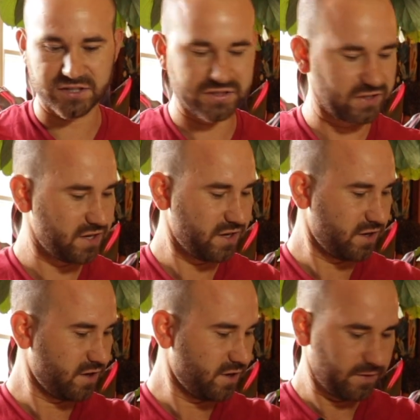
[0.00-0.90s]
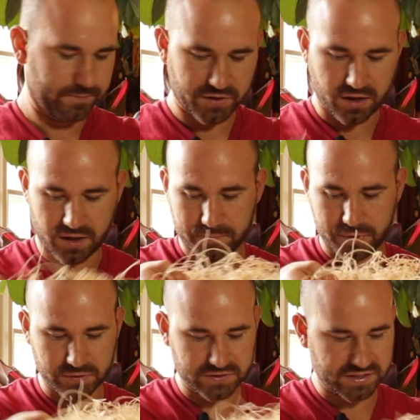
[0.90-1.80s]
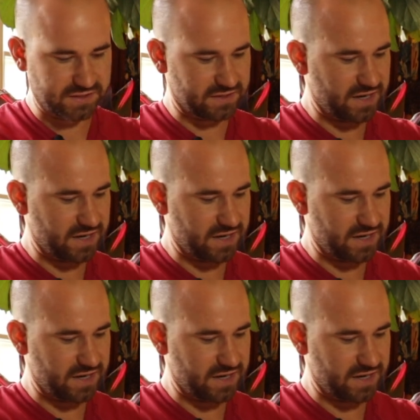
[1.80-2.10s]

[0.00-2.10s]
just compost this